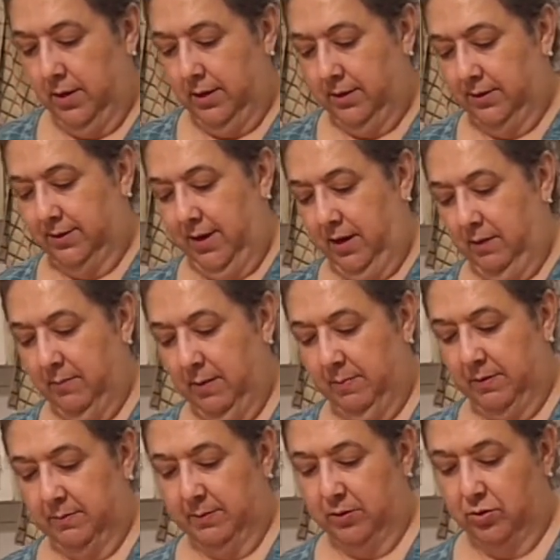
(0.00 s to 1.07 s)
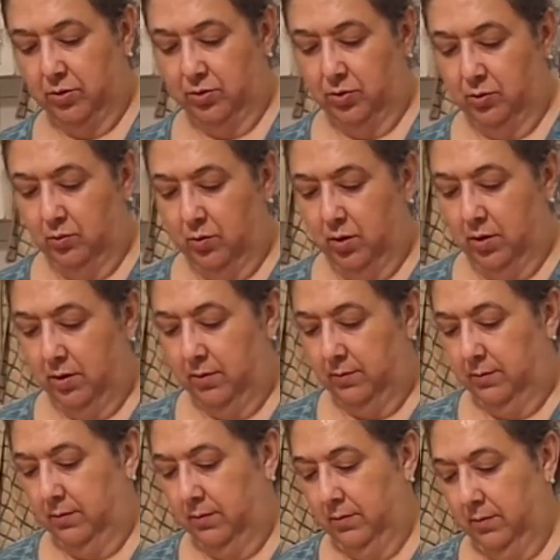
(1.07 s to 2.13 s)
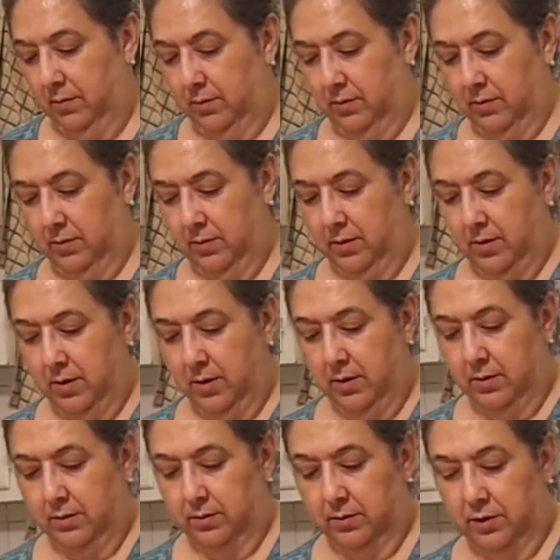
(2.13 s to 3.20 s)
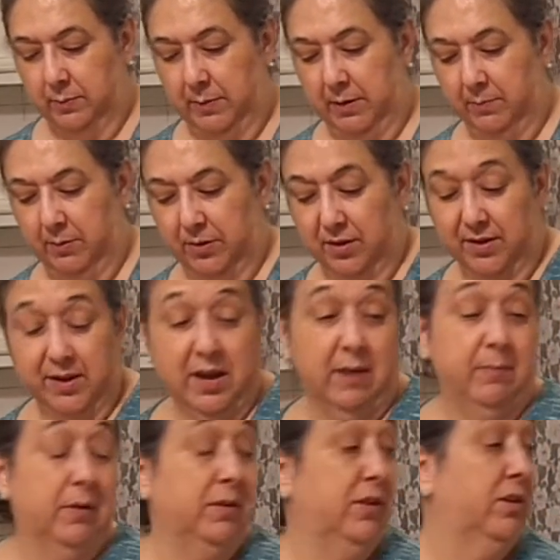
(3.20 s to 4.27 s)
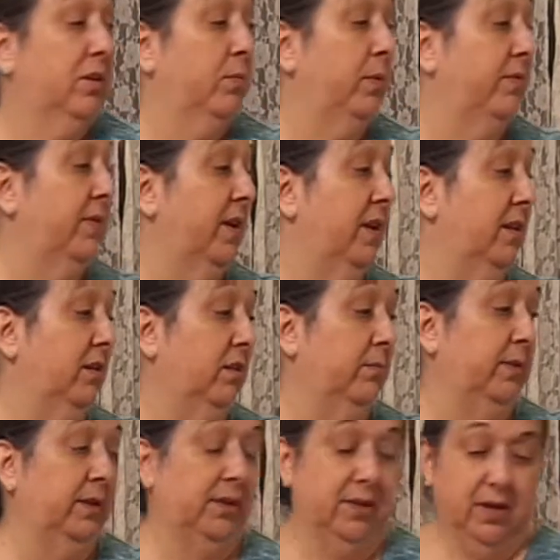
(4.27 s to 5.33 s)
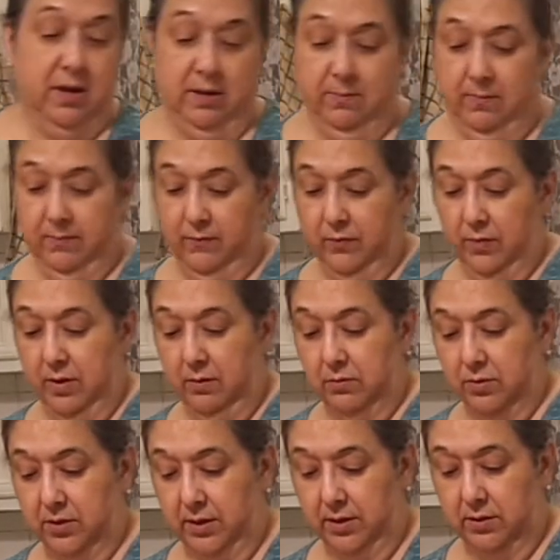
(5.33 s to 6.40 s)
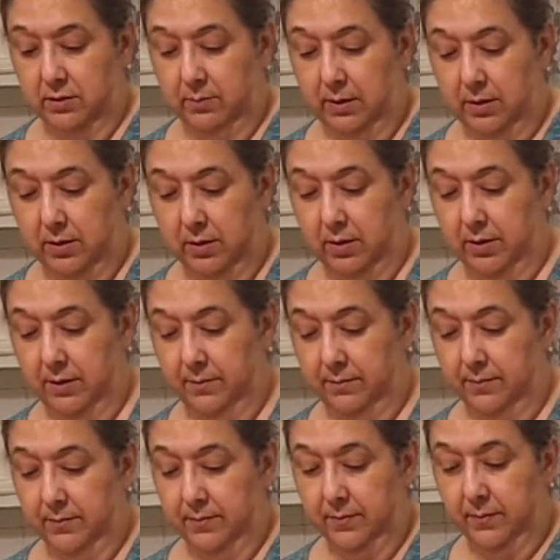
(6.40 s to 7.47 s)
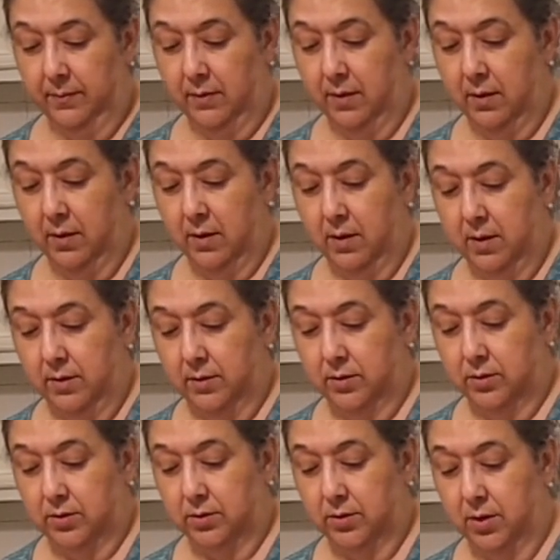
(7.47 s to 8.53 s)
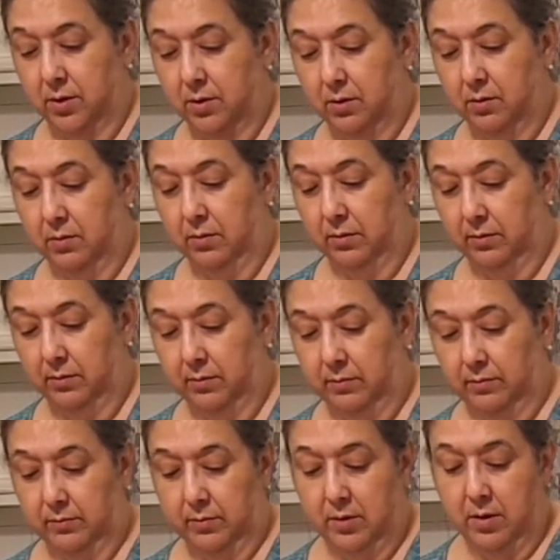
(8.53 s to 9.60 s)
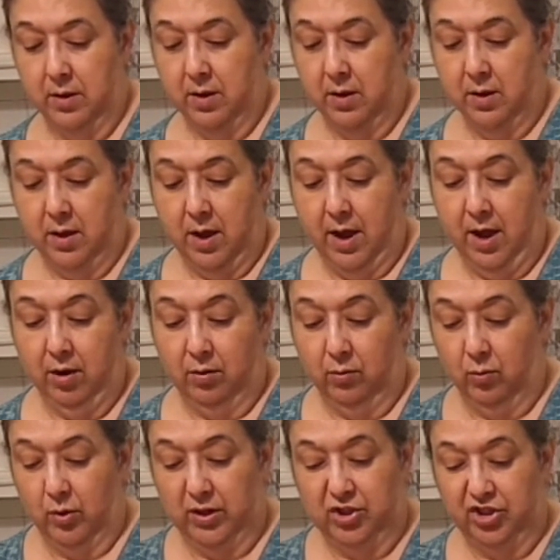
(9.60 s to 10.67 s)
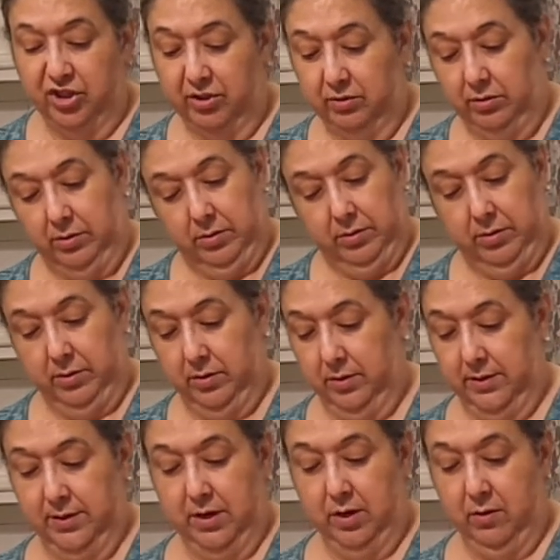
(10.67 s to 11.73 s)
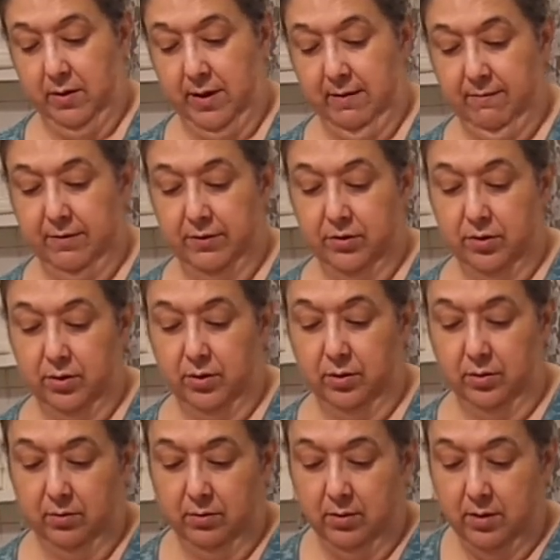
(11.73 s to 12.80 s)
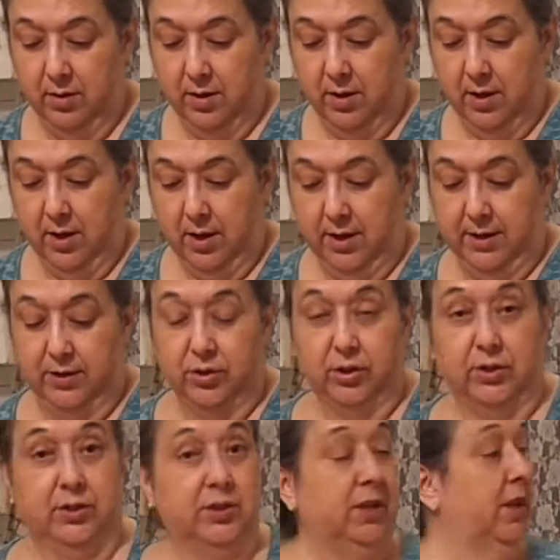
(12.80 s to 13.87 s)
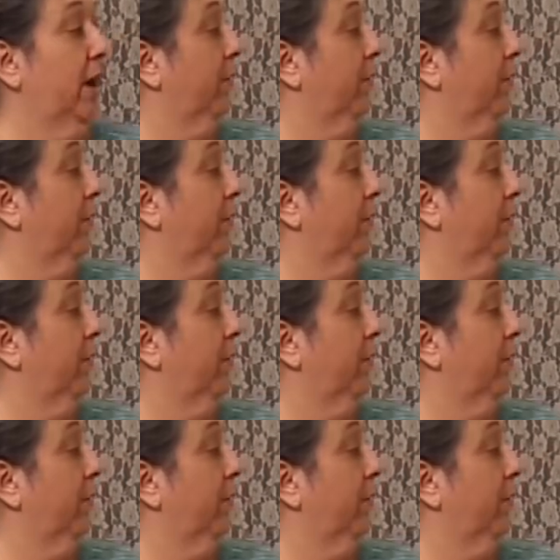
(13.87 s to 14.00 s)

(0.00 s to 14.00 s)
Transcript: Stack them up as much as you want to speed up the time. But you know, we've got a little bit of time for those things to be done. So I don't rush it because I know I have this to do. And as you can see, I